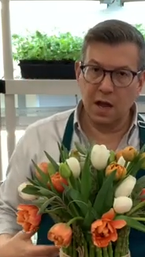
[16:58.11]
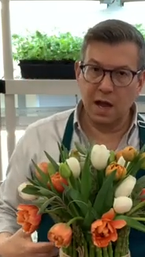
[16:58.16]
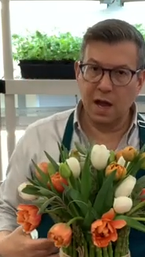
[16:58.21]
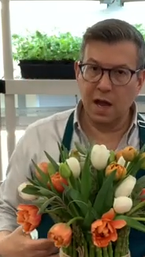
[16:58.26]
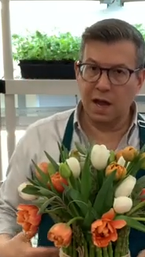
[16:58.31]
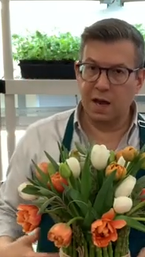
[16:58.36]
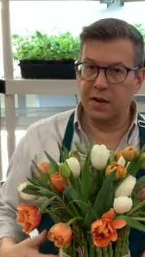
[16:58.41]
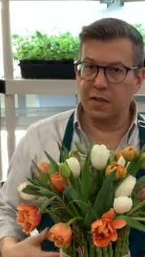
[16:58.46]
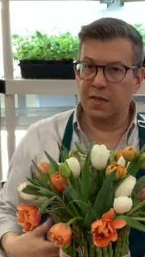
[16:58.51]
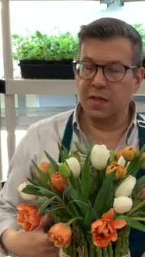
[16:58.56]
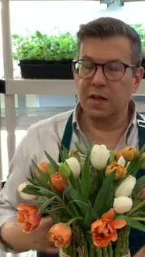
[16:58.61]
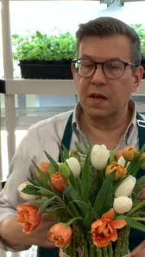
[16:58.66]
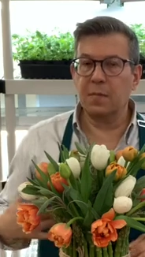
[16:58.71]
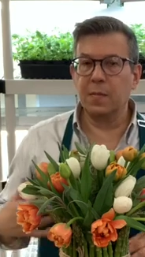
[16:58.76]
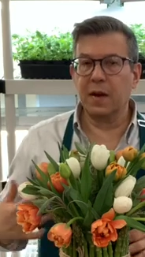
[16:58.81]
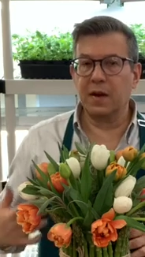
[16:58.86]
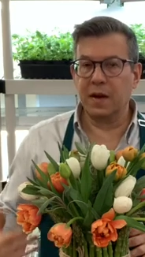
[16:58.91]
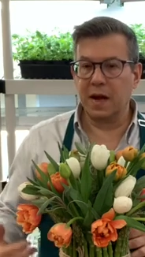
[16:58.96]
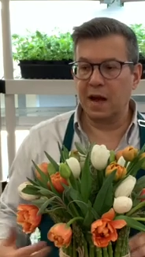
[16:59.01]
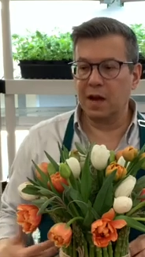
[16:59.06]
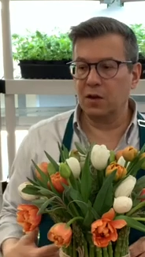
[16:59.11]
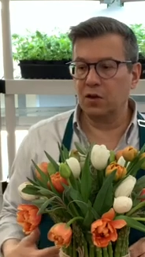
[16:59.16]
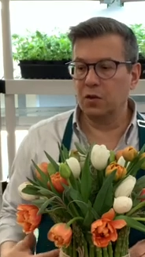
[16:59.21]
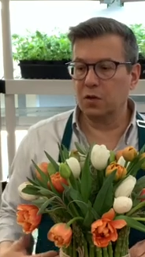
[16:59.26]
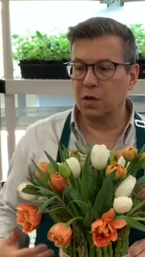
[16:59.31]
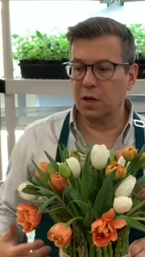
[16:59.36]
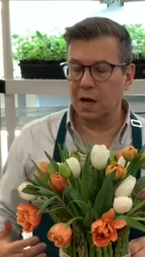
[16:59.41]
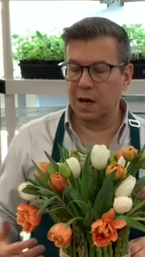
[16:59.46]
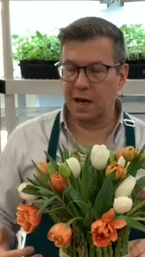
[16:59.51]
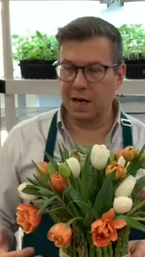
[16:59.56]
and think about how you
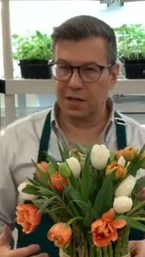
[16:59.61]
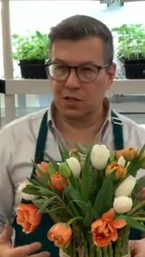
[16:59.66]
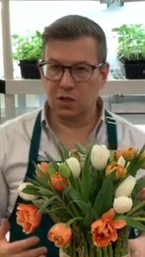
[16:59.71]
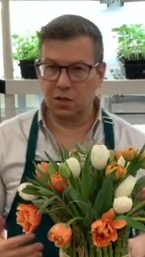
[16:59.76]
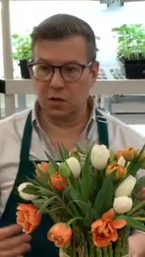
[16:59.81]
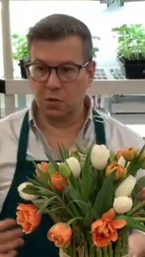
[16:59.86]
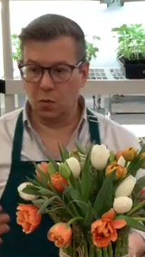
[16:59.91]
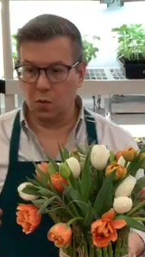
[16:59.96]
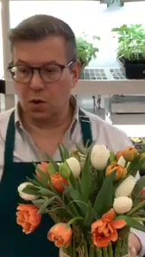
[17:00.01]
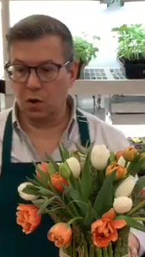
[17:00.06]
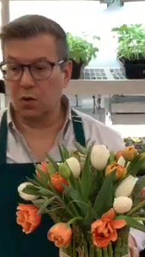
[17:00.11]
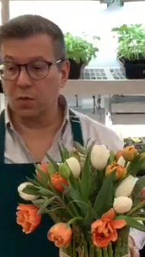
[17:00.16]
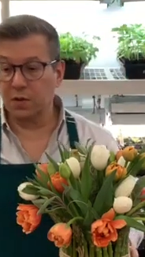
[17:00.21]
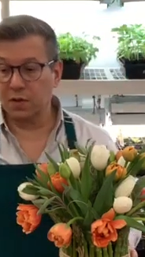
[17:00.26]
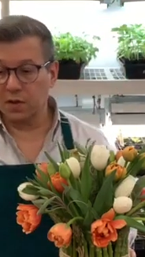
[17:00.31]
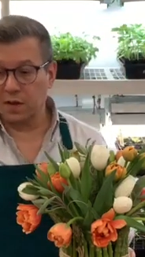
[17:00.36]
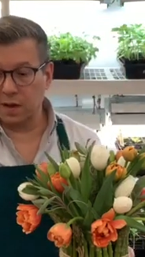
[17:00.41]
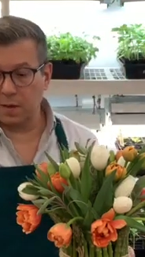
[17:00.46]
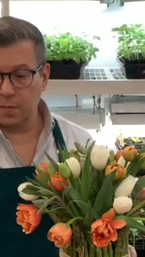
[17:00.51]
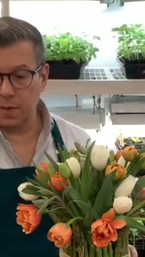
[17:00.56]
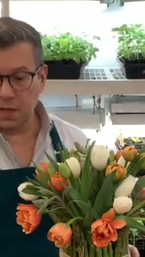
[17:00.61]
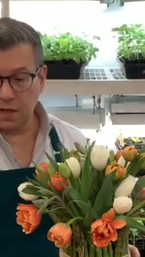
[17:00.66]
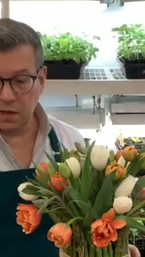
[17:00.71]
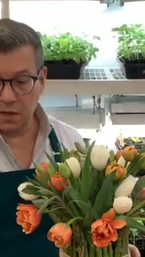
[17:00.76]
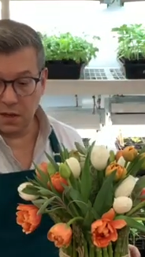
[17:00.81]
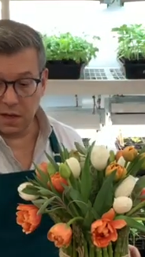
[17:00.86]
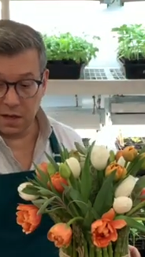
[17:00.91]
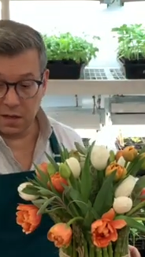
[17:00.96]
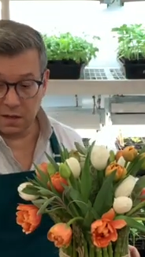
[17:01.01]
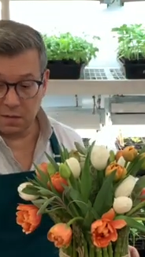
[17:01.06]
could actually work with them
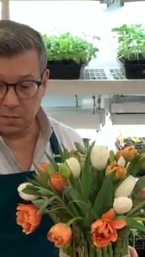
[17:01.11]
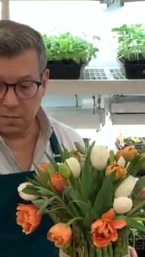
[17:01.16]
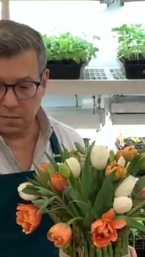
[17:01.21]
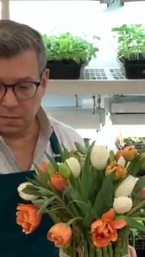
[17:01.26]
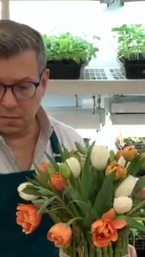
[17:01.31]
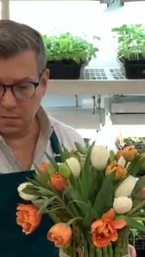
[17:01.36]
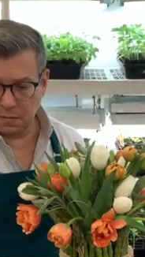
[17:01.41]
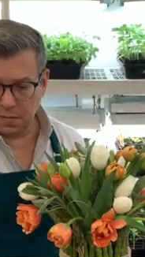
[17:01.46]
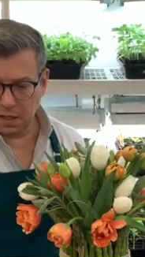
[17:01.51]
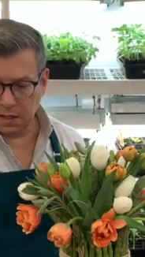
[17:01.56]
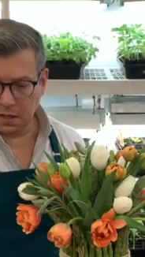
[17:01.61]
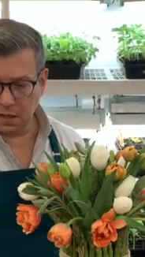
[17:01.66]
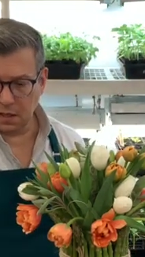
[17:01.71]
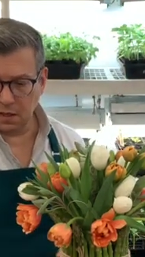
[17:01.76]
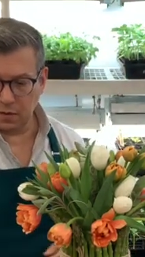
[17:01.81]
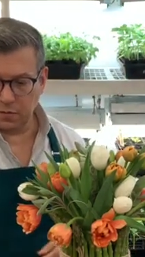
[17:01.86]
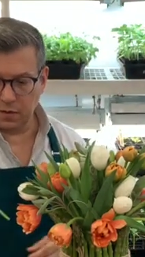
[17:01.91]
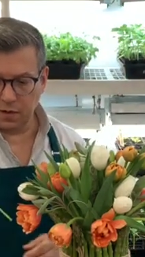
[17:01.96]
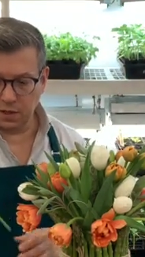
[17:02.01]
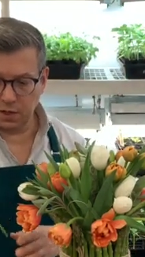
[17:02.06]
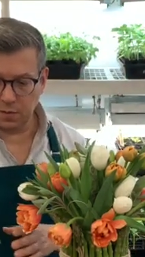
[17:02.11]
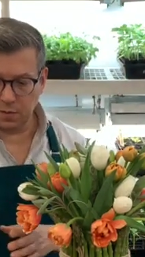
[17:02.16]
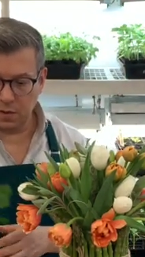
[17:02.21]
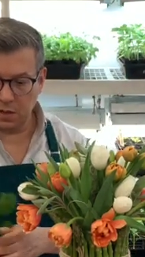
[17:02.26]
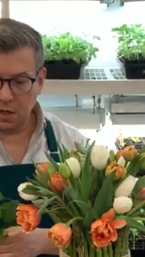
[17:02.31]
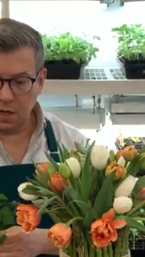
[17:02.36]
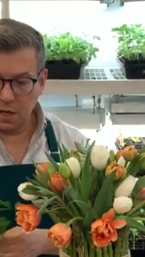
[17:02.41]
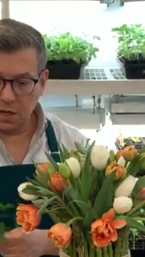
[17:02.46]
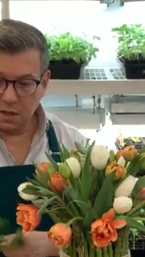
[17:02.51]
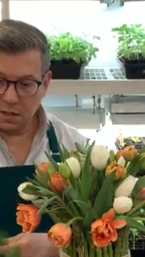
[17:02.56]
in making an arrangement.
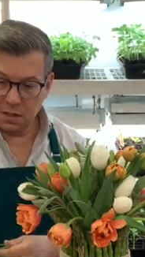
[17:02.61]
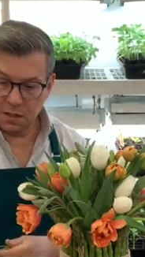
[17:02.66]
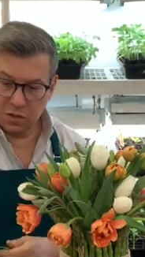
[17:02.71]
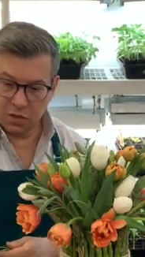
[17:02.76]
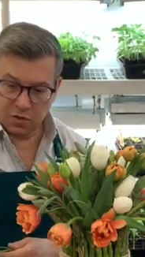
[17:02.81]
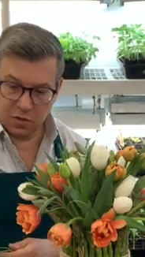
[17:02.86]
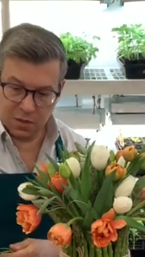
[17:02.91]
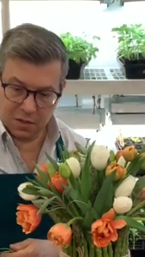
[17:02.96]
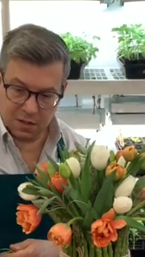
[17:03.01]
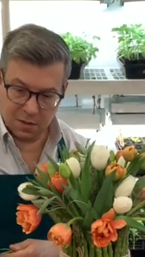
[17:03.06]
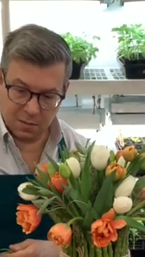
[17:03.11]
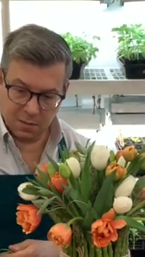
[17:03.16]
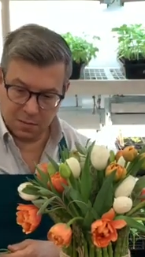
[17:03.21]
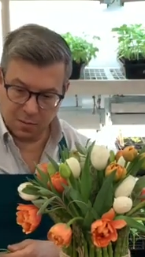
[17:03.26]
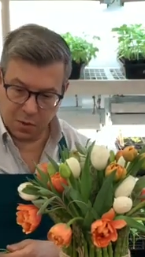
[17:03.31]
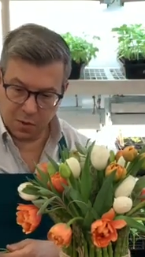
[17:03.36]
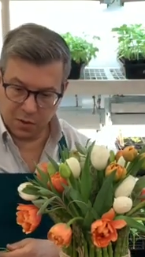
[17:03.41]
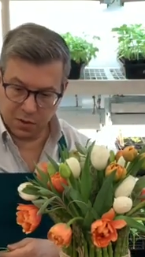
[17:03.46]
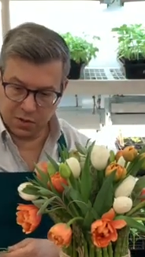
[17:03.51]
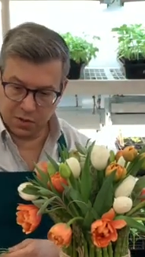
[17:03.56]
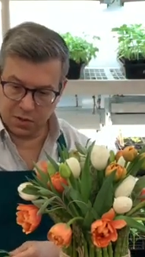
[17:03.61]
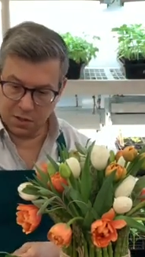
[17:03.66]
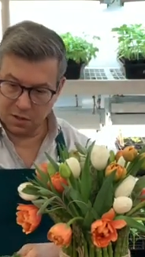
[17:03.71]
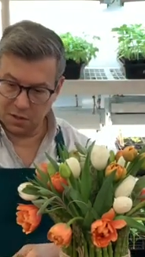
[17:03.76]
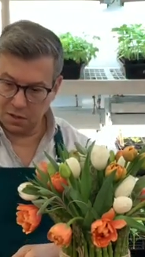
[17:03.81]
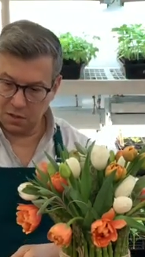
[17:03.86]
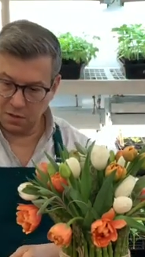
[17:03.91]
Let's try some parsley in